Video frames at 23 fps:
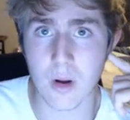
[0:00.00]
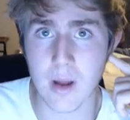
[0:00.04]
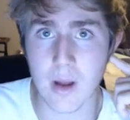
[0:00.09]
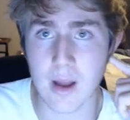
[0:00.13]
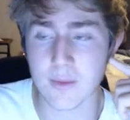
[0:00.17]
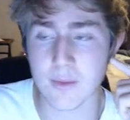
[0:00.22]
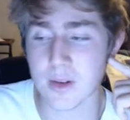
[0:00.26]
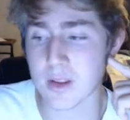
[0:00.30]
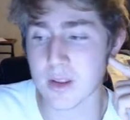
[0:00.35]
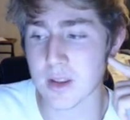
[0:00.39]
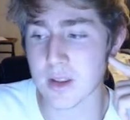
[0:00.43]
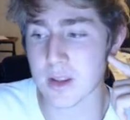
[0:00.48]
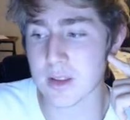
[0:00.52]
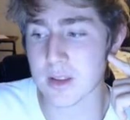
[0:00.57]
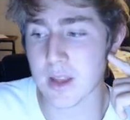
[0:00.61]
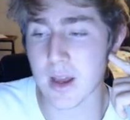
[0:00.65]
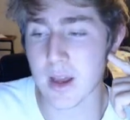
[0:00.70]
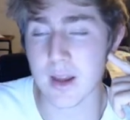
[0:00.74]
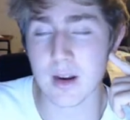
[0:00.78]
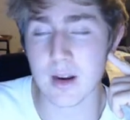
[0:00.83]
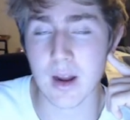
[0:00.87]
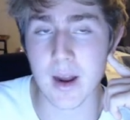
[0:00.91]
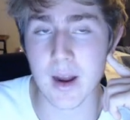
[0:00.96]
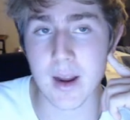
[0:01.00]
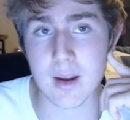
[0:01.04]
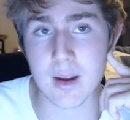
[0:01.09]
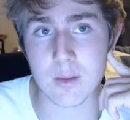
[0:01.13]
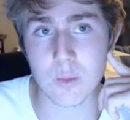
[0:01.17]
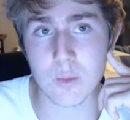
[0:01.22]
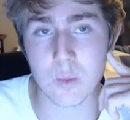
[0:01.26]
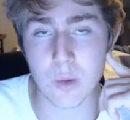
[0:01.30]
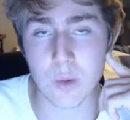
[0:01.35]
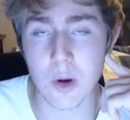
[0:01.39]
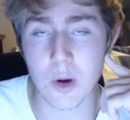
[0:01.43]
everything that I
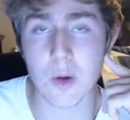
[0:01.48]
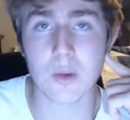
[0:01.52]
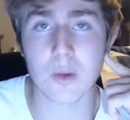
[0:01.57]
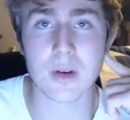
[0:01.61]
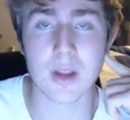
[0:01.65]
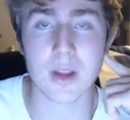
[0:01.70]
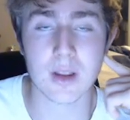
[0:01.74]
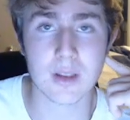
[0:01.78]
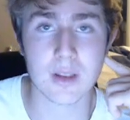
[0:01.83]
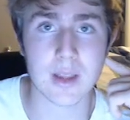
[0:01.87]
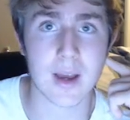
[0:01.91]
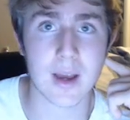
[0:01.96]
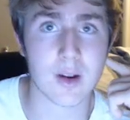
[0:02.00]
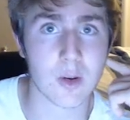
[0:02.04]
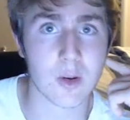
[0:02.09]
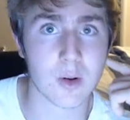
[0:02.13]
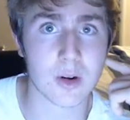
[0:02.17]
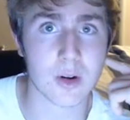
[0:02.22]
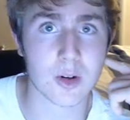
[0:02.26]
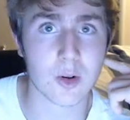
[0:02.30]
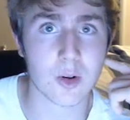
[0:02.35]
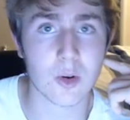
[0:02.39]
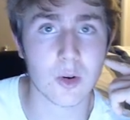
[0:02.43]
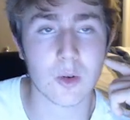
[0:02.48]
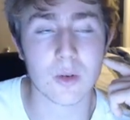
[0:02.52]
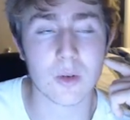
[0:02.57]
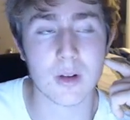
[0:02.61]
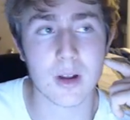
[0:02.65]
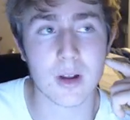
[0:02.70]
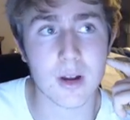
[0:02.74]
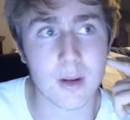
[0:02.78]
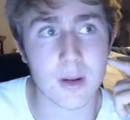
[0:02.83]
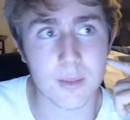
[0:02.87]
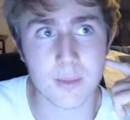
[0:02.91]
wrote in that article
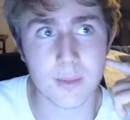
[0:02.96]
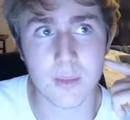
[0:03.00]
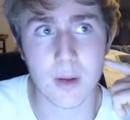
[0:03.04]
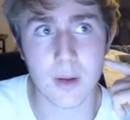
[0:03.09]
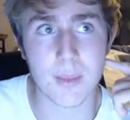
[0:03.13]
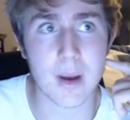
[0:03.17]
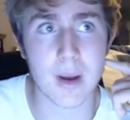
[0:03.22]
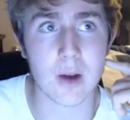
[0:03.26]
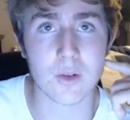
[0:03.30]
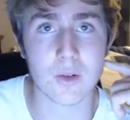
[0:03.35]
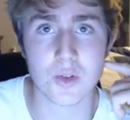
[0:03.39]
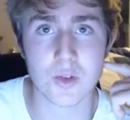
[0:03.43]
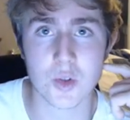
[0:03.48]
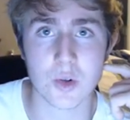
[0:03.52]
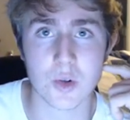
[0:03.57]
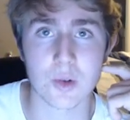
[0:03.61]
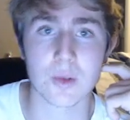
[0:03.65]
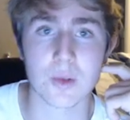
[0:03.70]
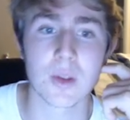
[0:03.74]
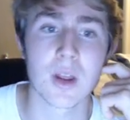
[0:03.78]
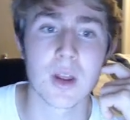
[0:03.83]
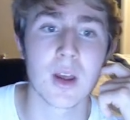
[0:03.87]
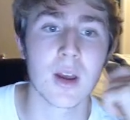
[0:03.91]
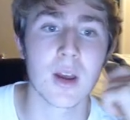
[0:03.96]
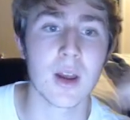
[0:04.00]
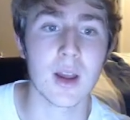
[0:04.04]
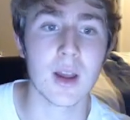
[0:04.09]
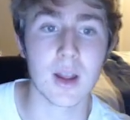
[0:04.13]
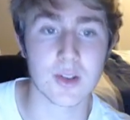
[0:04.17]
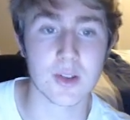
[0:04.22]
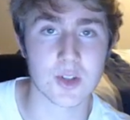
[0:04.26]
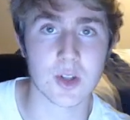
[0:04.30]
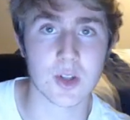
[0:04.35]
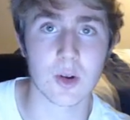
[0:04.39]
about truth.
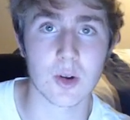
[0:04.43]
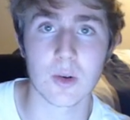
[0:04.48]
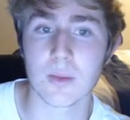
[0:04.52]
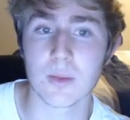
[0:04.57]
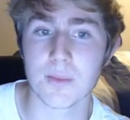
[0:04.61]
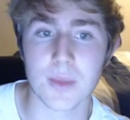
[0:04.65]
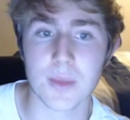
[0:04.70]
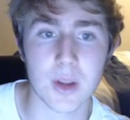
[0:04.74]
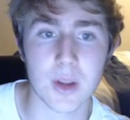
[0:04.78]
And so,